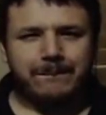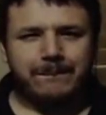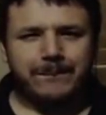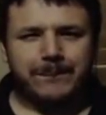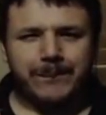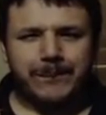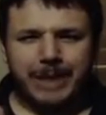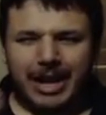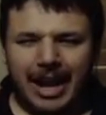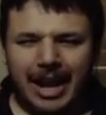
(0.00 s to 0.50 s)

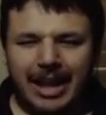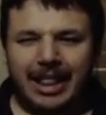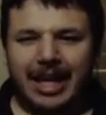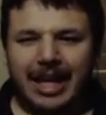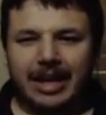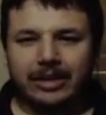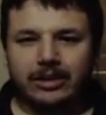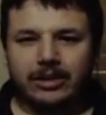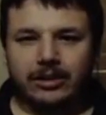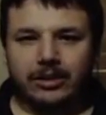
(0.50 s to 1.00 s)
but I
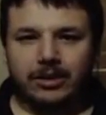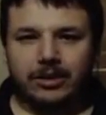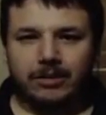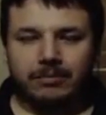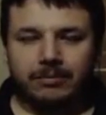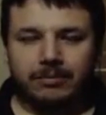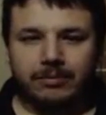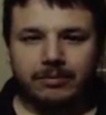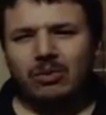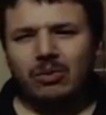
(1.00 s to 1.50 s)
liked it.
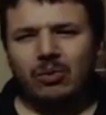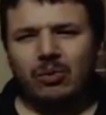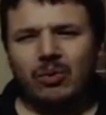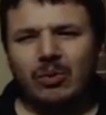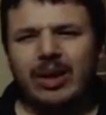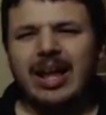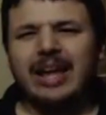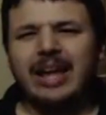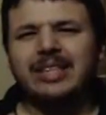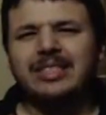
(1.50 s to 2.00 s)

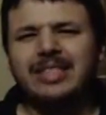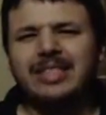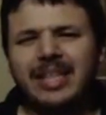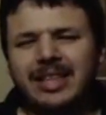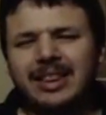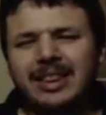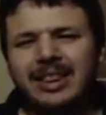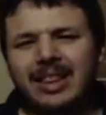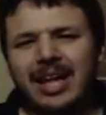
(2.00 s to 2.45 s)
What I didn't